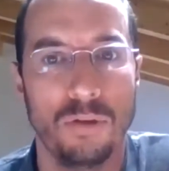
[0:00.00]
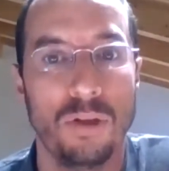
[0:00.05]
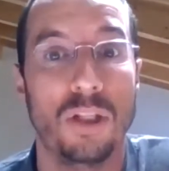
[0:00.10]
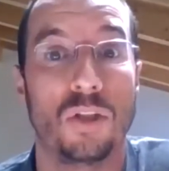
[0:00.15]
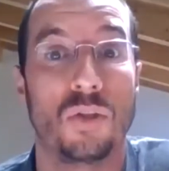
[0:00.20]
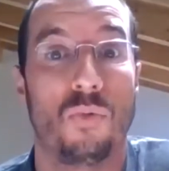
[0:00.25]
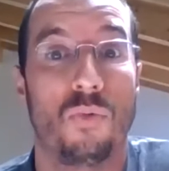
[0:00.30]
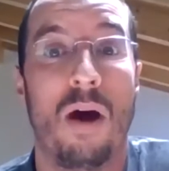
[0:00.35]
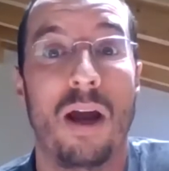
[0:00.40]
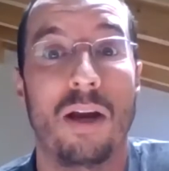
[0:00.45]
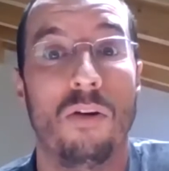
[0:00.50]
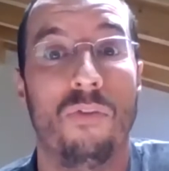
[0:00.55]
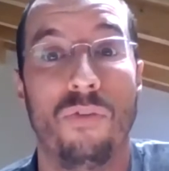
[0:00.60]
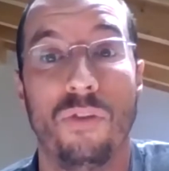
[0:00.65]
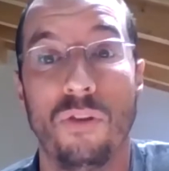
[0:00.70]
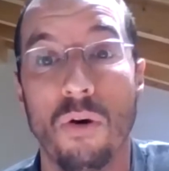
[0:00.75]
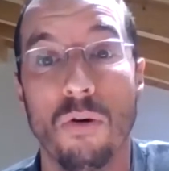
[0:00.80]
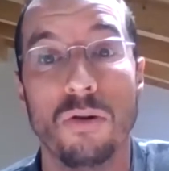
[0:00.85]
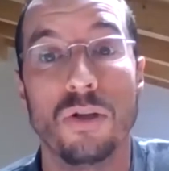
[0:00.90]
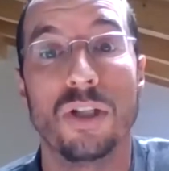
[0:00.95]
It's one of
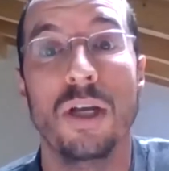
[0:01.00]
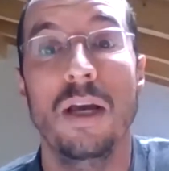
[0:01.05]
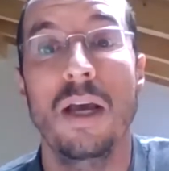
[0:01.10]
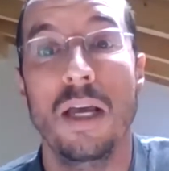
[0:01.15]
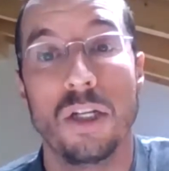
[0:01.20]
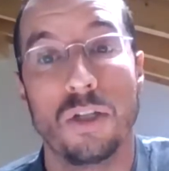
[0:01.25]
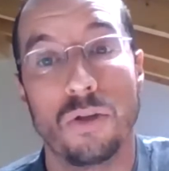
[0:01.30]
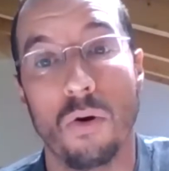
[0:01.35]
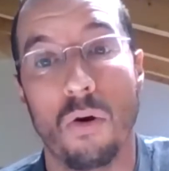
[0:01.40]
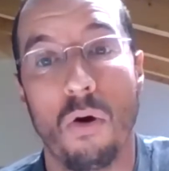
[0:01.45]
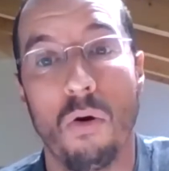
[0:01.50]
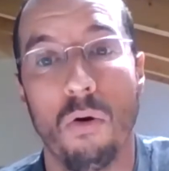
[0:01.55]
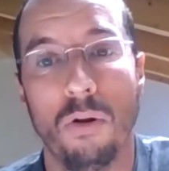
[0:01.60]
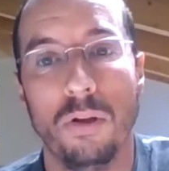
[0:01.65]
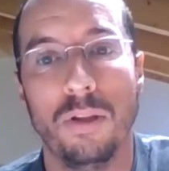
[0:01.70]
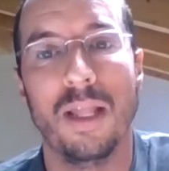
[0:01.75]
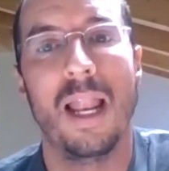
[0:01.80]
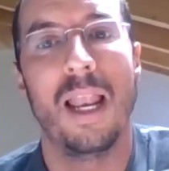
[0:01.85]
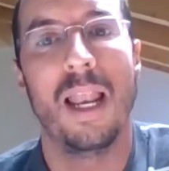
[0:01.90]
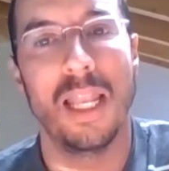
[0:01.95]
those
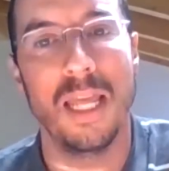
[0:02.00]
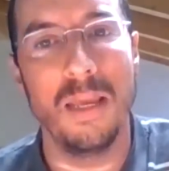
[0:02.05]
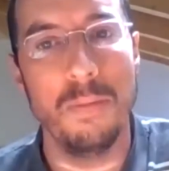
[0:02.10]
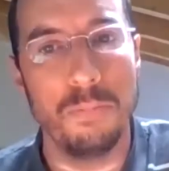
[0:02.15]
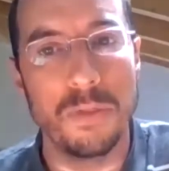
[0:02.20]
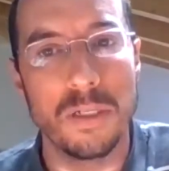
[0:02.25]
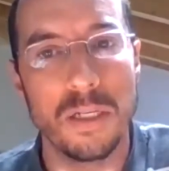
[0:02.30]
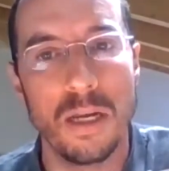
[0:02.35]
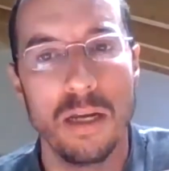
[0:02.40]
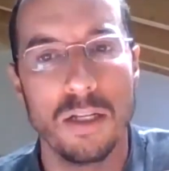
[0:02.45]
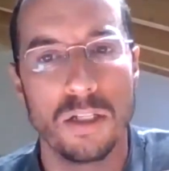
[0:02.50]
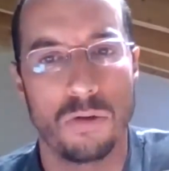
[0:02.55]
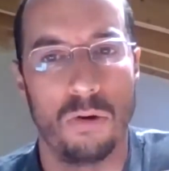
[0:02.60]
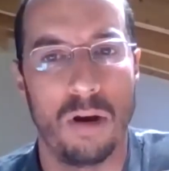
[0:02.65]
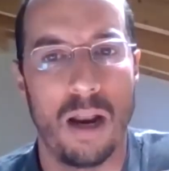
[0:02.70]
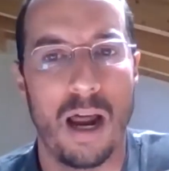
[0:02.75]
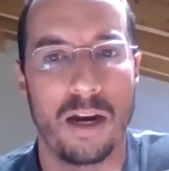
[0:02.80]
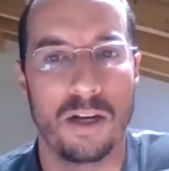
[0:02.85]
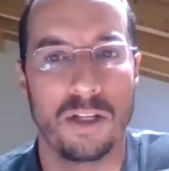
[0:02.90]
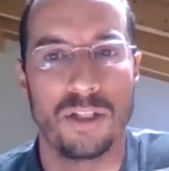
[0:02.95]
so-called lips, so
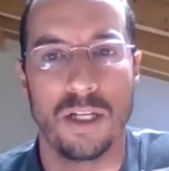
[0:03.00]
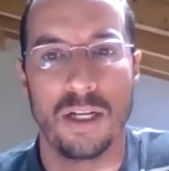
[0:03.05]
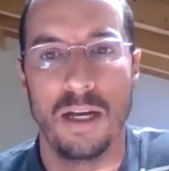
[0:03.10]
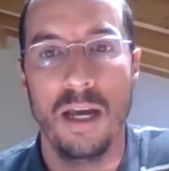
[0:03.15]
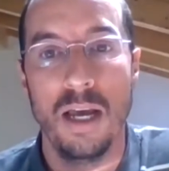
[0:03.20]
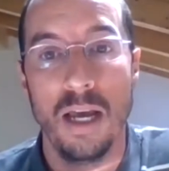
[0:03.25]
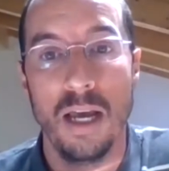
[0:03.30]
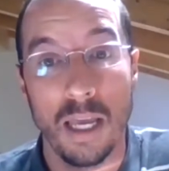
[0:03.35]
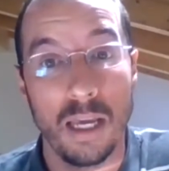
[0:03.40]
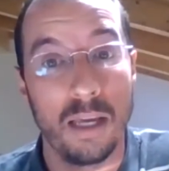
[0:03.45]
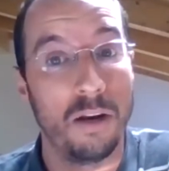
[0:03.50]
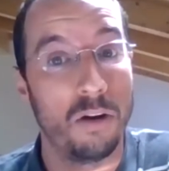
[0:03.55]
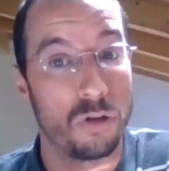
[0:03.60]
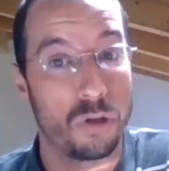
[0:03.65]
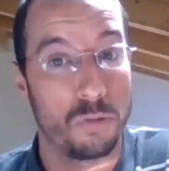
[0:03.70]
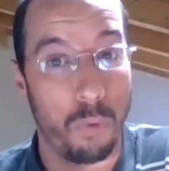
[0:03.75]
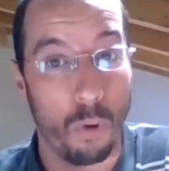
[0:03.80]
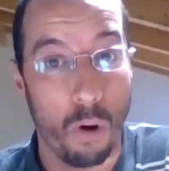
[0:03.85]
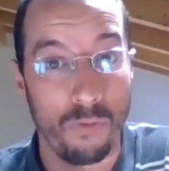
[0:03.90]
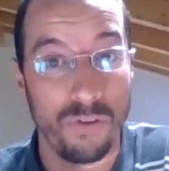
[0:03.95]
large igneous
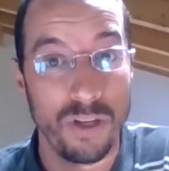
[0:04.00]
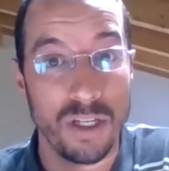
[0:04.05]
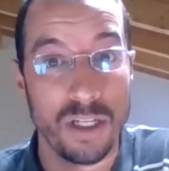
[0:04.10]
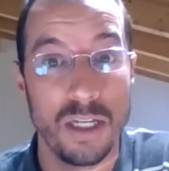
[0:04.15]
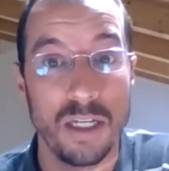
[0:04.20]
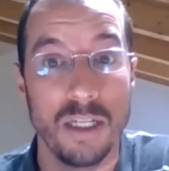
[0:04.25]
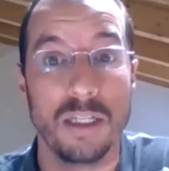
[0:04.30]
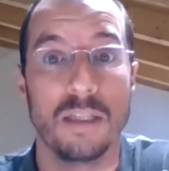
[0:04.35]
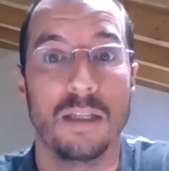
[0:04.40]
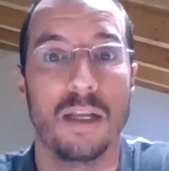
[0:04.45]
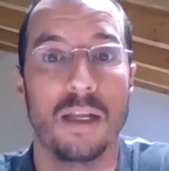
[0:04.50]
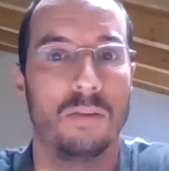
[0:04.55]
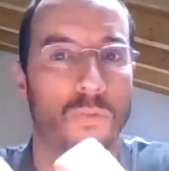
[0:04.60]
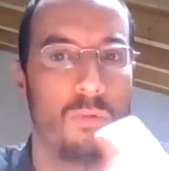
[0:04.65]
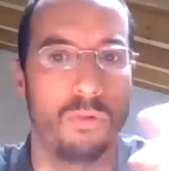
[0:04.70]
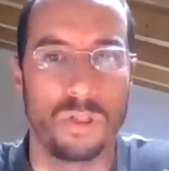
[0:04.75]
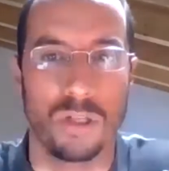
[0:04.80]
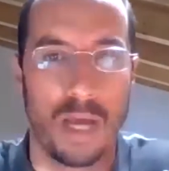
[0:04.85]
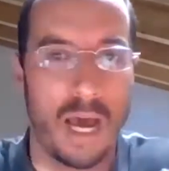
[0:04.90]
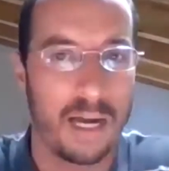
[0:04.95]
provinces that
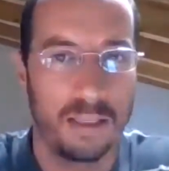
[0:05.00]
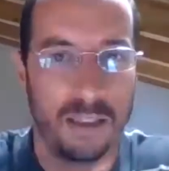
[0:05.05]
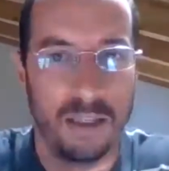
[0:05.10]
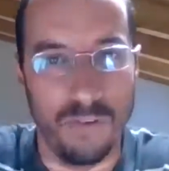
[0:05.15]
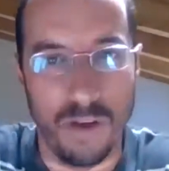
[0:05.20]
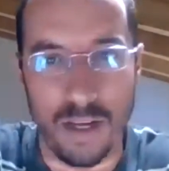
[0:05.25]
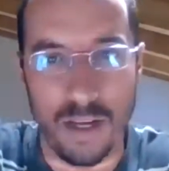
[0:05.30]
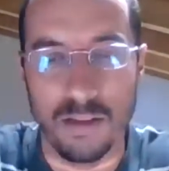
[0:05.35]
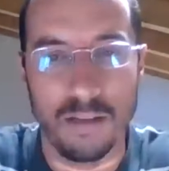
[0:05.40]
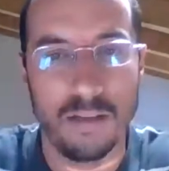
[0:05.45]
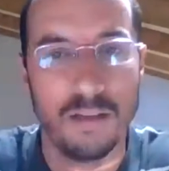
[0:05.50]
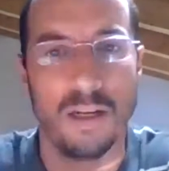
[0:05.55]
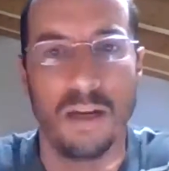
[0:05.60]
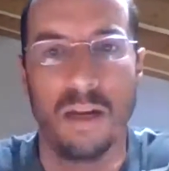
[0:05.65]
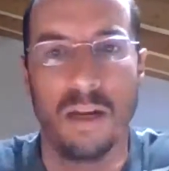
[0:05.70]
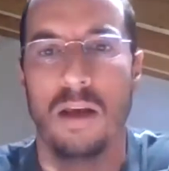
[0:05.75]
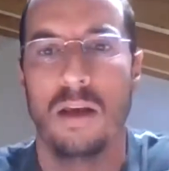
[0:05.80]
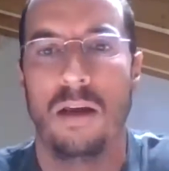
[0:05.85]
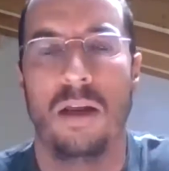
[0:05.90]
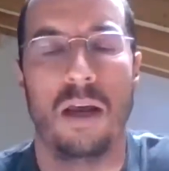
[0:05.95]
was activated in
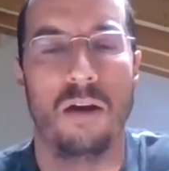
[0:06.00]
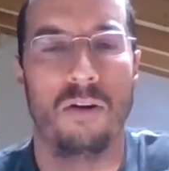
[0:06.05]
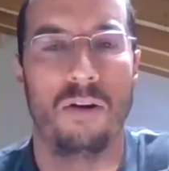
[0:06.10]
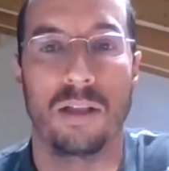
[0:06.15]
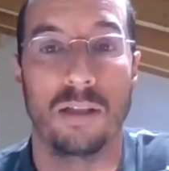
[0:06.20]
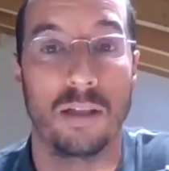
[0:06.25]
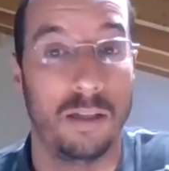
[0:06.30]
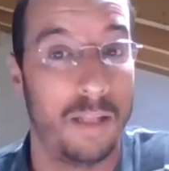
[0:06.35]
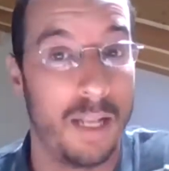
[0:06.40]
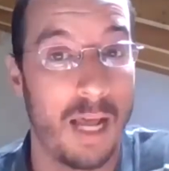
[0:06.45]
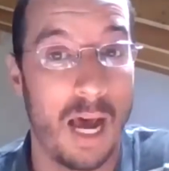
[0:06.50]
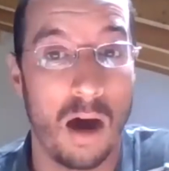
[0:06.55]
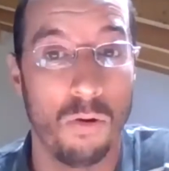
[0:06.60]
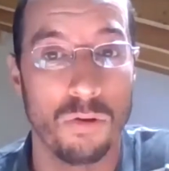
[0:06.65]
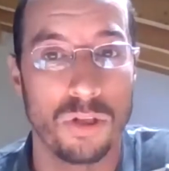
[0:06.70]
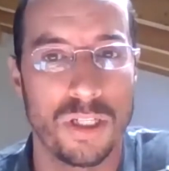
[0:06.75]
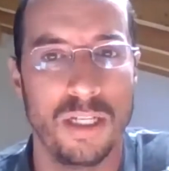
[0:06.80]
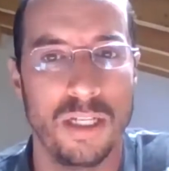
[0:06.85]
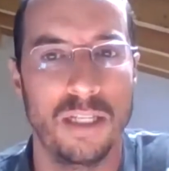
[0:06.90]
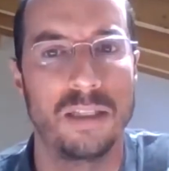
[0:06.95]
an area that now
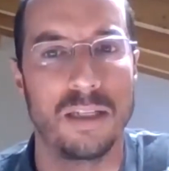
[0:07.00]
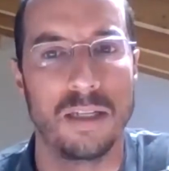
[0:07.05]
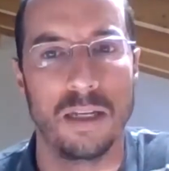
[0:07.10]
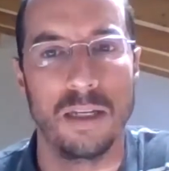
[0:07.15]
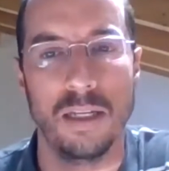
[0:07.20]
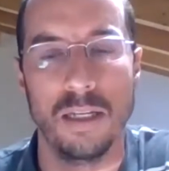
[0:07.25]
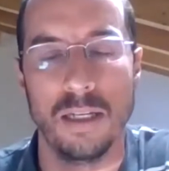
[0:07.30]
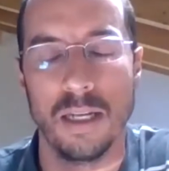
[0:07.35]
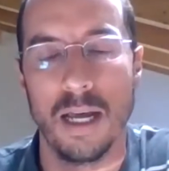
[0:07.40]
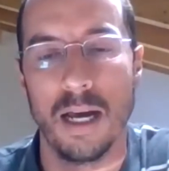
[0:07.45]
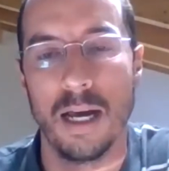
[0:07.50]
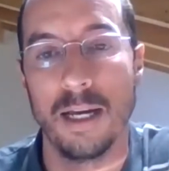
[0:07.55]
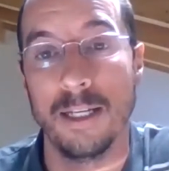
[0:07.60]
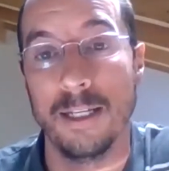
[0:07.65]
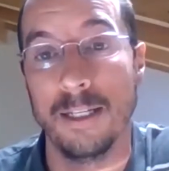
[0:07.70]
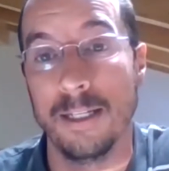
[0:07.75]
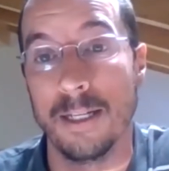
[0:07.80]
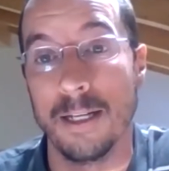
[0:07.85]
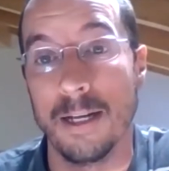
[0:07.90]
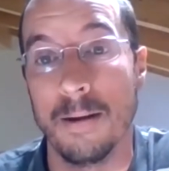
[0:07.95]
sits in
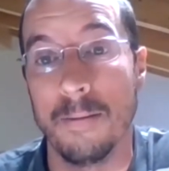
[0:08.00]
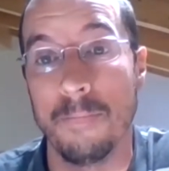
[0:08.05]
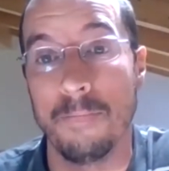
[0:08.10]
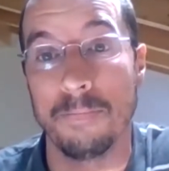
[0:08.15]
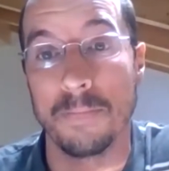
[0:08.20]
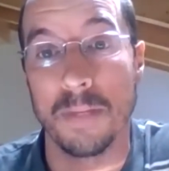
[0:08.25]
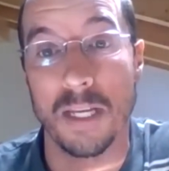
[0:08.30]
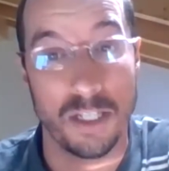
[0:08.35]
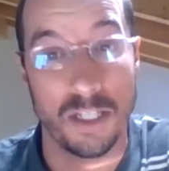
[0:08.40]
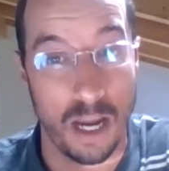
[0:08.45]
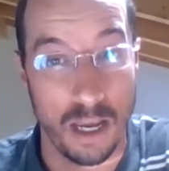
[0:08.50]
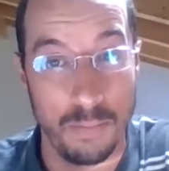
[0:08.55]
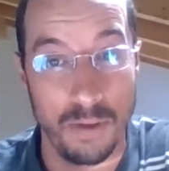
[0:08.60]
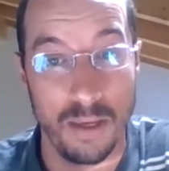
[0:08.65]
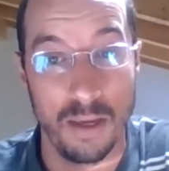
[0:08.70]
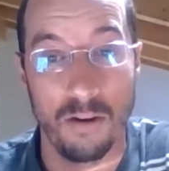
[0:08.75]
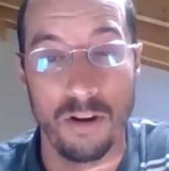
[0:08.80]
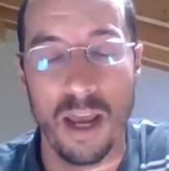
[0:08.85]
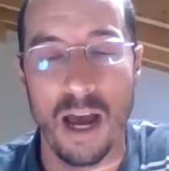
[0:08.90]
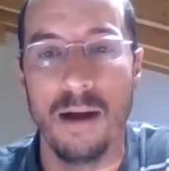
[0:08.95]

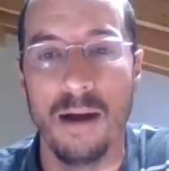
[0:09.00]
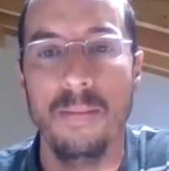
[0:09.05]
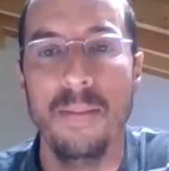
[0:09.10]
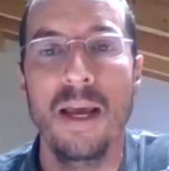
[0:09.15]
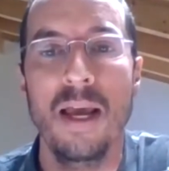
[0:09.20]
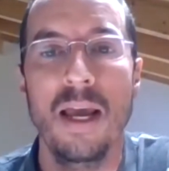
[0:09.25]
Siberia.